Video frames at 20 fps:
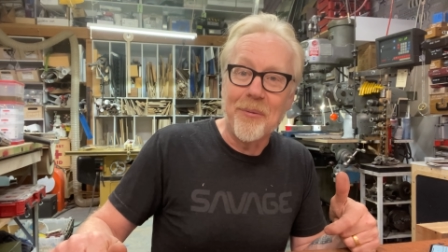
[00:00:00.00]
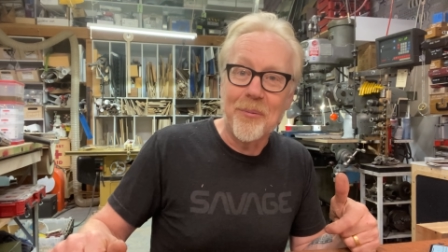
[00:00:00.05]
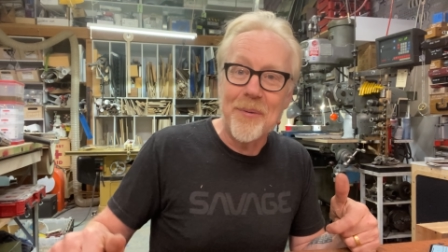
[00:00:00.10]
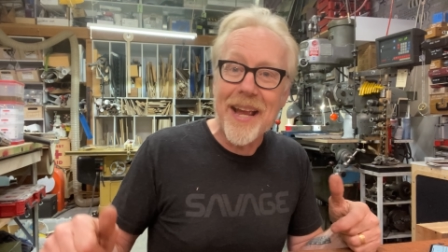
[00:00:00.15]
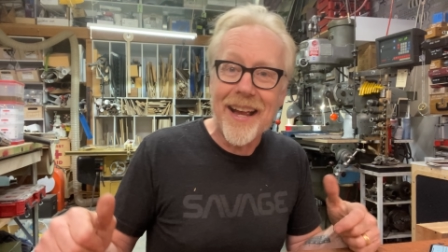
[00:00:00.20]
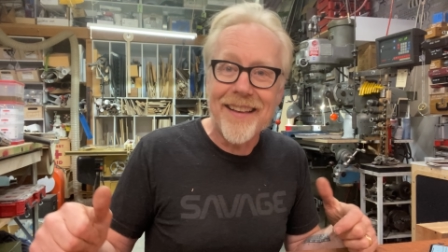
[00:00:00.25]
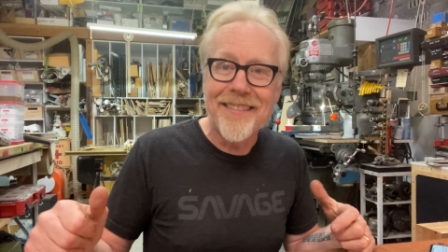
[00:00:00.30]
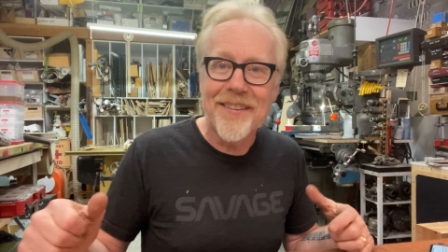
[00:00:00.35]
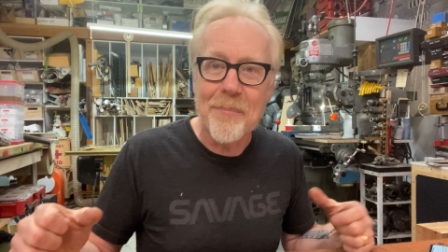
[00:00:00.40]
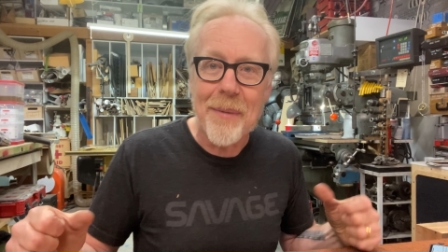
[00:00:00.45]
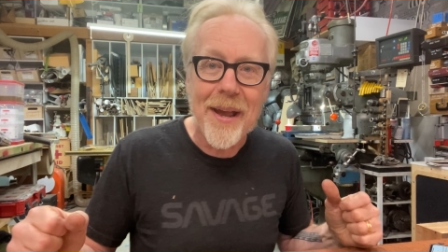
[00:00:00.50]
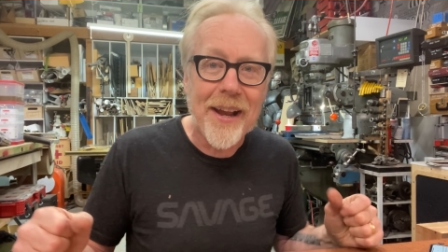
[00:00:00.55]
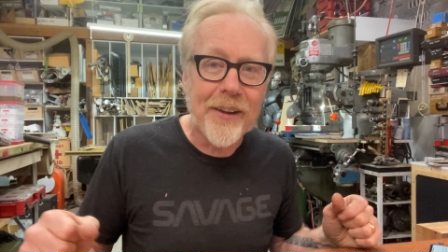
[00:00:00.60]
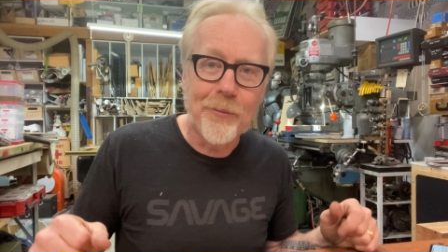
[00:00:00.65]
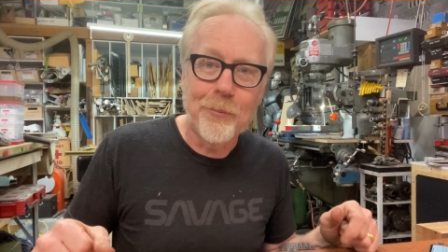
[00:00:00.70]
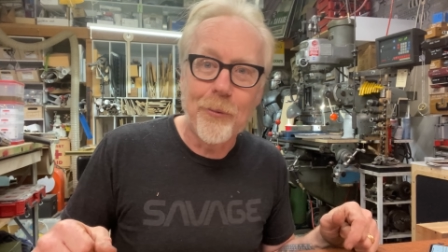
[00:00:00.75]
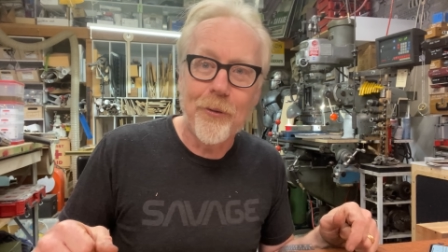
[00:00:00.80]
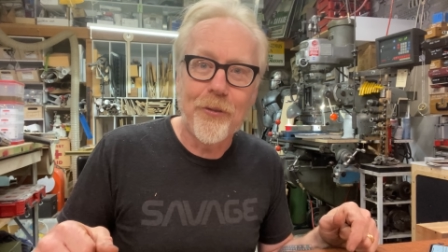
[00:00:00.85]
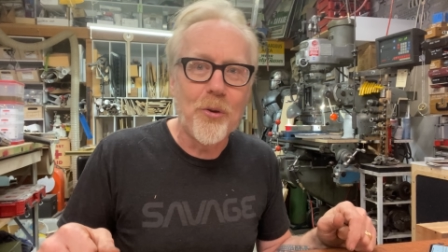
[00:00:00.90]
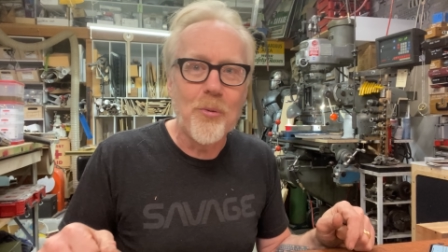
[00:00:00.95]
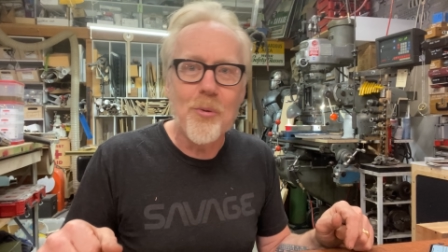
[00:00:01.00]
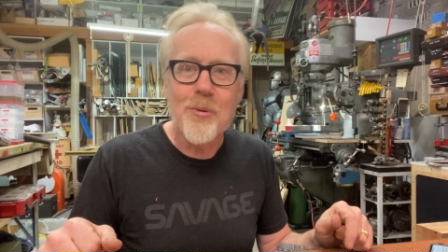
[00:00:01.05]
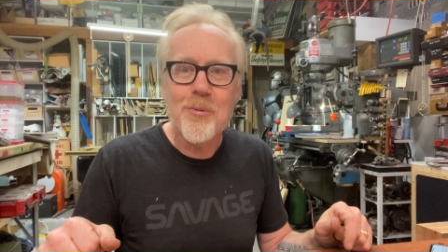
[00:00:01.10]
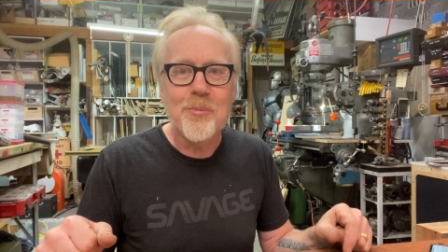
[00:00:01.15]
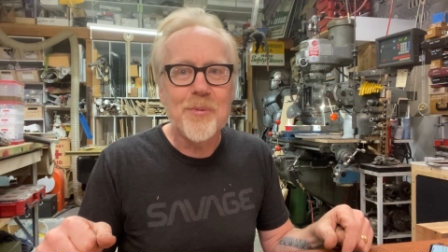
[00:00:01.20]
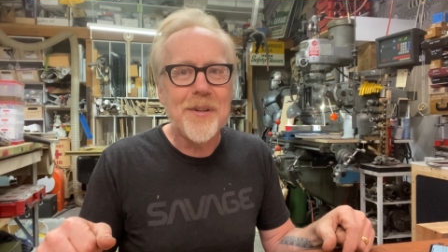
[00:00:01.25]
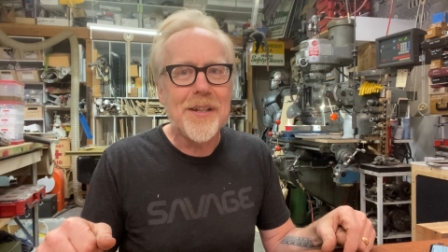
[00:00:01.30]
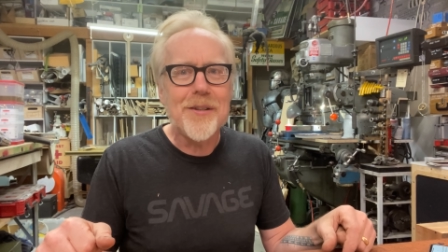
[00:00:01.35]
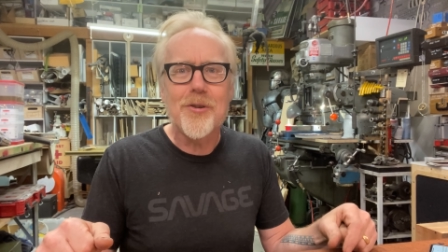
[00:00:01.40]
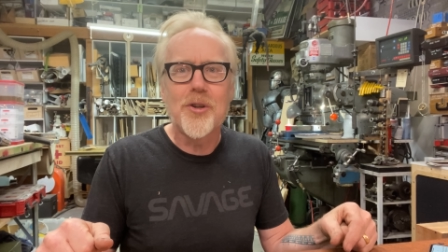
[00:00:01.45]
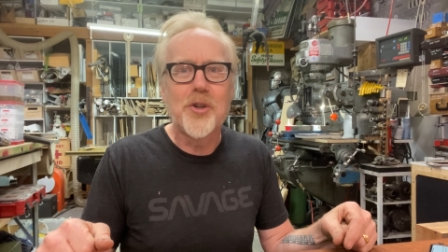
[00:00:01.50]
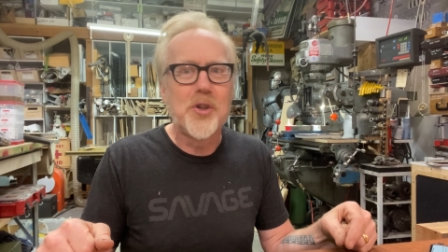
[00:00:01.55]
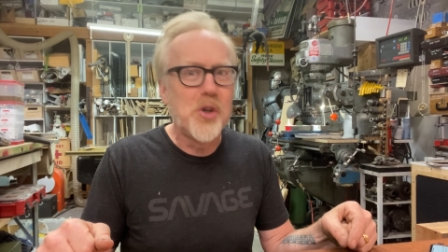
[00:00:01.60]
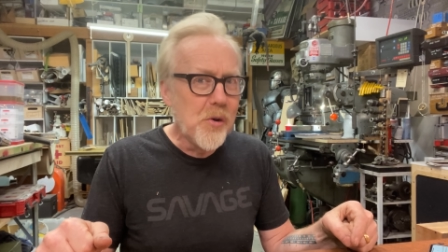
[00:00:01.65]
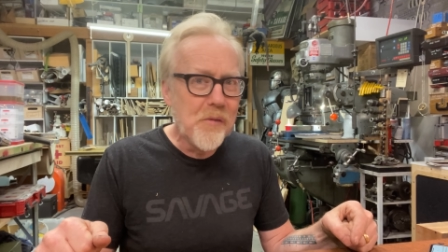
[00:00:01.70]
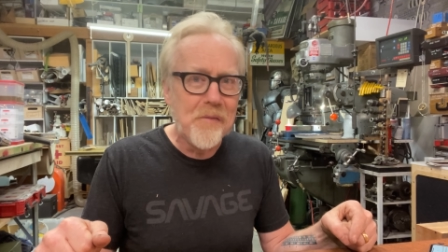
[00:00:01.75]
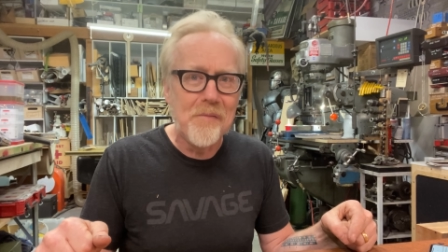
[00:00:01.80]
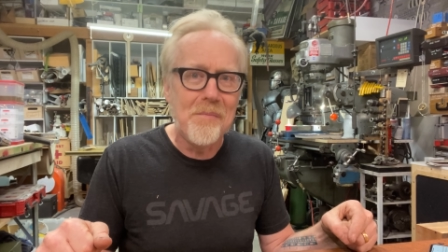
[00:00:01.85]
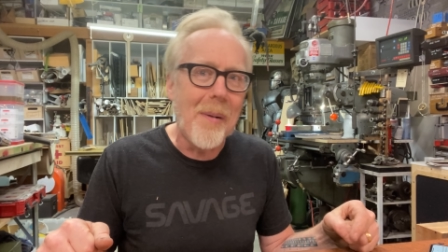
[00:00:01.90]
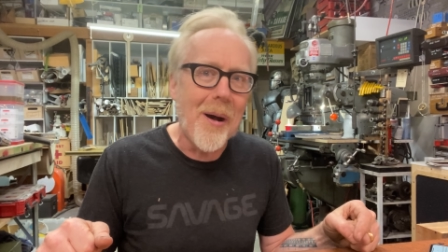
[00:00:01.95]
We had some experts who were real
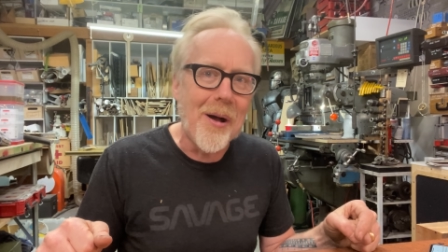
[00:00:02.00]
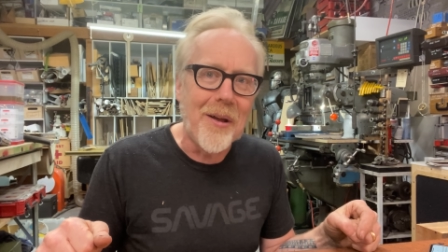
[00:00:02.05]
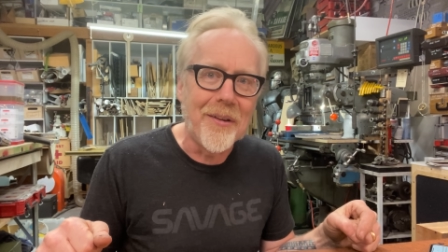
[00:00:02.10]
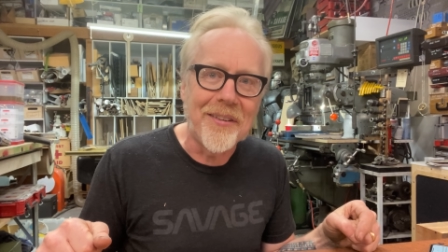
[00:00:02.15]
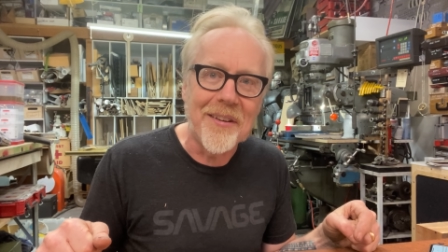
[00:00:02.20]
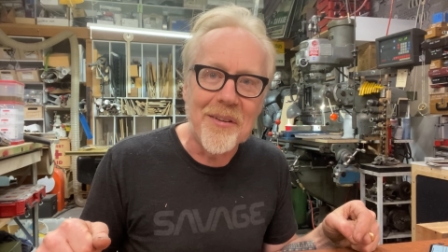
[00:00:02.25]
goofballs,